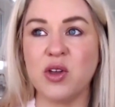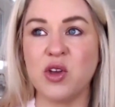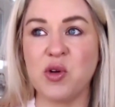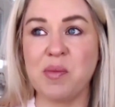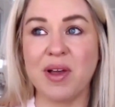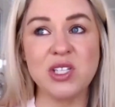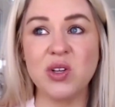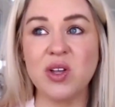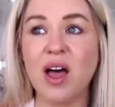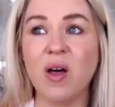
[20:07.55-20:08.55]
your
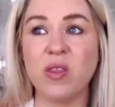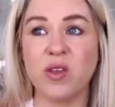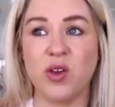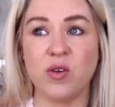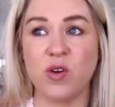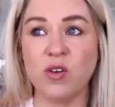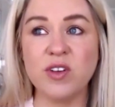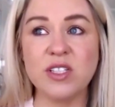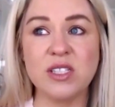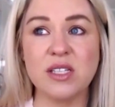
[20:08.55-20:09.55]
mental health, your
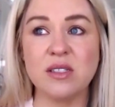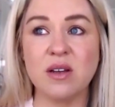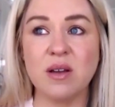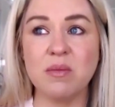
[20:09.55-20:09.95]
nervous system,